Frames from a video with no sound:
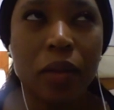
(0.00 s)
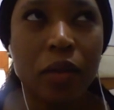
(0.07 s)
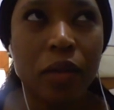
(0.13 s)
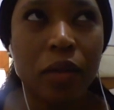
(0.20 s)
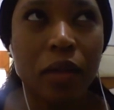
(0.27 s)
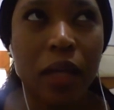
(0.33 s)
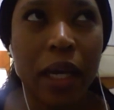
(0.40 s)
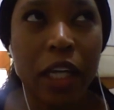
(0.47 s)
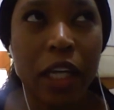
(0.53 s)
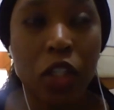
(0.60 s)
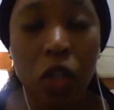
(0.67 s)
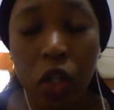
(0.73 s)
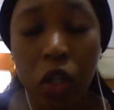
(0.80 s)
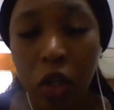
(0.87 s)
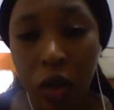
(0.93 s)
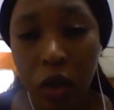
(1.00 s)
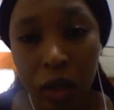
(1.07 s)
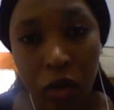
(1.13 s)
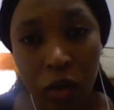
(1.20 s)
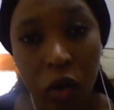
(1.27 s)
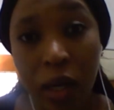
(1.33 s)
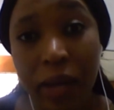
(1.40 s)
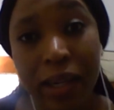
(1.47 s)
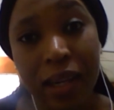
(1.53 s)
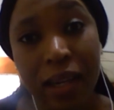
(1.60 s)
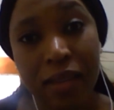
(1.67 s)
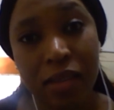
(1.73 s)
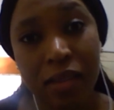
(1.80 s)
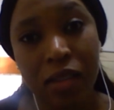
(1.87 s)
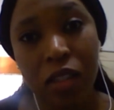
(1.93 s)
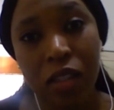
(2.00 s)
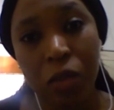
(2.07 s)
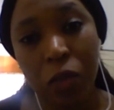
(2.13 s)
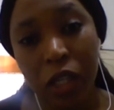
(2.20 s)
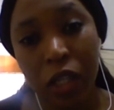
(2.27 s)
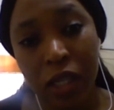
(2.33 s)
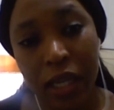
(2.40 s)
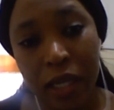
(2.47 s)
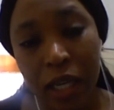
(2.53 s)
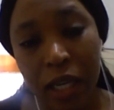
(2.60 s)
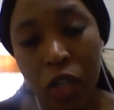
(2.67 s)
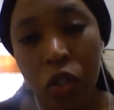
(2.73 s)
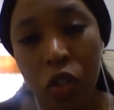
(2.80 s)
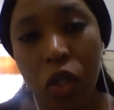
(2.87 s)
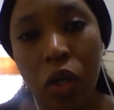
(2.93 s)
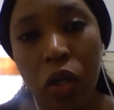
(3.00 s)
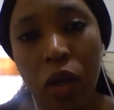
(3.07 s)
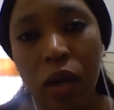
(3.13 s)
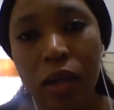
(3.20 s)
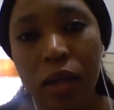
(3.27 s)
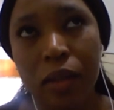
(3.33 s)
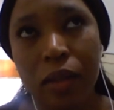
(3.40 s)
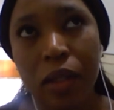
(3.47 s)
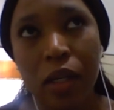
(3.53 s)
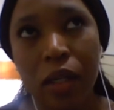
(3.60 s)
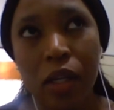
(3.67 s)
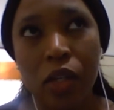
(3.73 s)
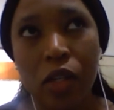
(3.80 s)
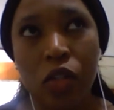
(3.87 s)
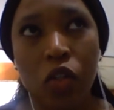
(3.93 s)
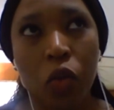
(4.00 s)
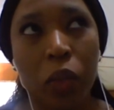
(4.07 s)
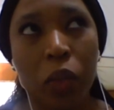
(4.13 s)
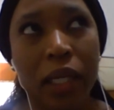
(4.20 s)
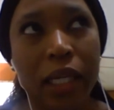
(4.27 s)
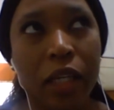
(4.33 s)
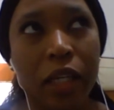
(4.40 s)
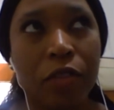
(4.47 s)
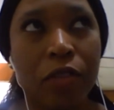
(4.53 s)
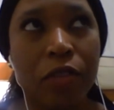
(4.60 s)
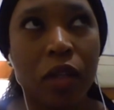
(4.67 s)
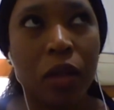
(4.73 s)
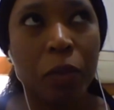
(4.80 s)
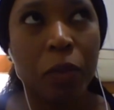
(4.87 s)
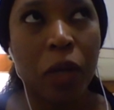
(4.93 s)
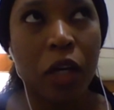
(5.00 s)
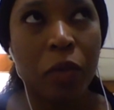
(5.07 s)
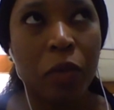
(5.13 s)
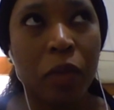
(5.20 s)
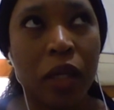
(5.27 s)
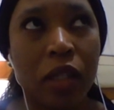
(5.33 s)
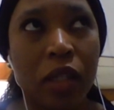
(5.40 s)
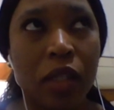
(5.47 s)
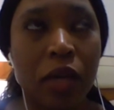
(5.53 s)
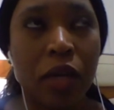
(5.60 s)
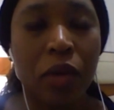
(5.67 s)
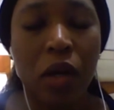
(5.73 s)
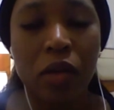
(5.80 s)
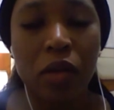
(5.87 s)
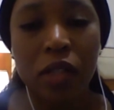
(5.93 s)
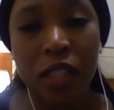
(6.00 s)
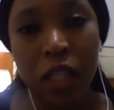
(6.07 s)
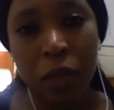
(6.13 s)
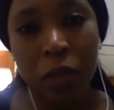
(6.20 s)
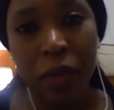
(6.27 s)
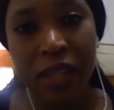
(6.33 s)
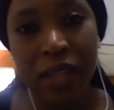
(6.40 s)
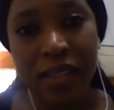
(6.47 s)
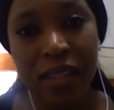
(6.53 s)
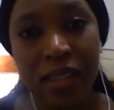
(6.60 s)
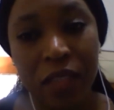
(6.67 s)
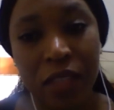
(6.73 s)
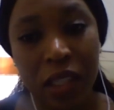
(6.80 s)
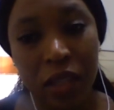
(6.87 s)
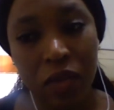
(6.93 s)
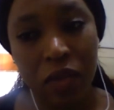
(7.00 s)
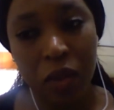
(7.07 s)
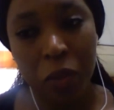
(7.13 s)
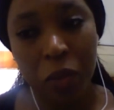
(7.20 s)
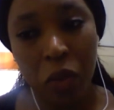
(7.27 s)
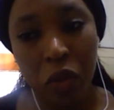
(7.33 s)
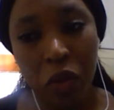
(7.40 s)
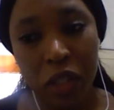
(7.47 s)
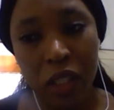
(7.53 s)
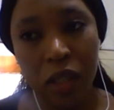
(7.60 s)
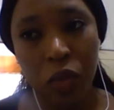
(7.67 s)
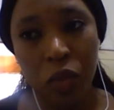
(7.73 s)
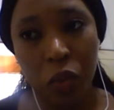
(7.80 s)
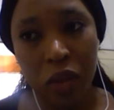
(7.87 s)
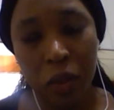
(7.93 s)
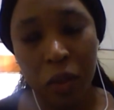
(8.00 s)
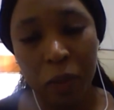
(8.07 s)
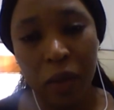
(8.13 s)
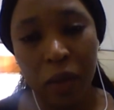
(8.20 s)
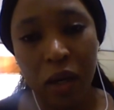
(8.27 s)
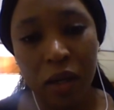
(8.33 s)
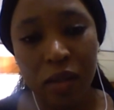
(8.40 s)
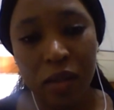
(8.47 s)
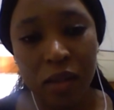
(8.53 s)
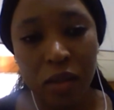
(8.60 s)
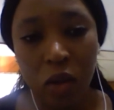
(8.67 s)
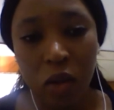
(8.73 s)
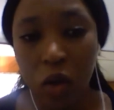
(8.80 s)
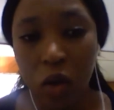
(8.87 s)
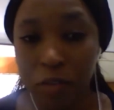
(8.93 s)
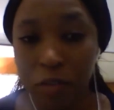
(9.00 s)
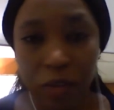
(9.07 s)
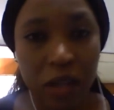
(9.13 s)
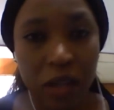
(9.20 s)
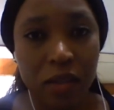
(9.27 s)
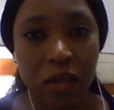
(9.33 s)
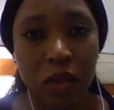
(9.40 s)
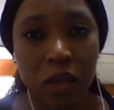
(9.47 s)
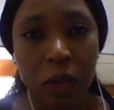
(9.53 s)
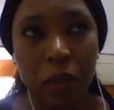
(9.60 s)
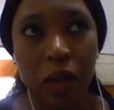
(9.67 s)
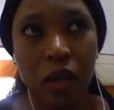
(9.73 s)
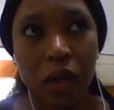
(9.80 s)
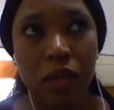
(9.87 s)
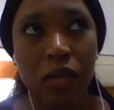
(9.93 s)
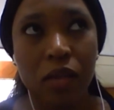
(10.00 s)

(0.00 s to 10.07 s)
8 o'clock. All our classes begin at 8 o'clock. So we leave the apartment around 7:10 in the morning with the bus, all of us in the bus.